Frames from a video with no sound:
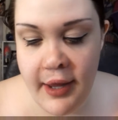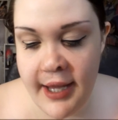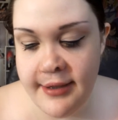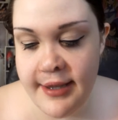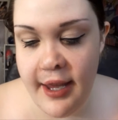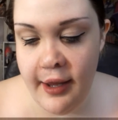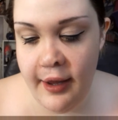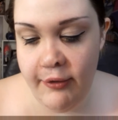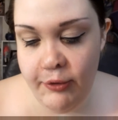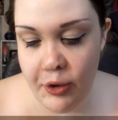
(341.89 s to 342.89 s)
It's
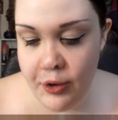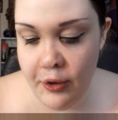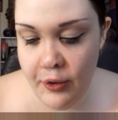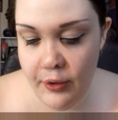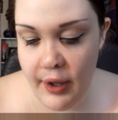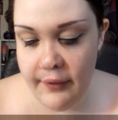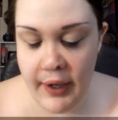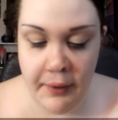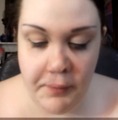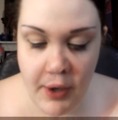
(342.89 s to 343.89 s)
the Photo
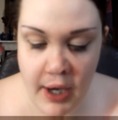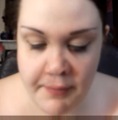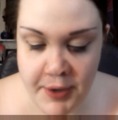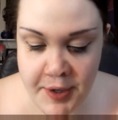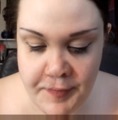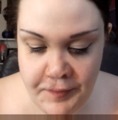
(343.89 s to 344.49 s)
Loving Primer.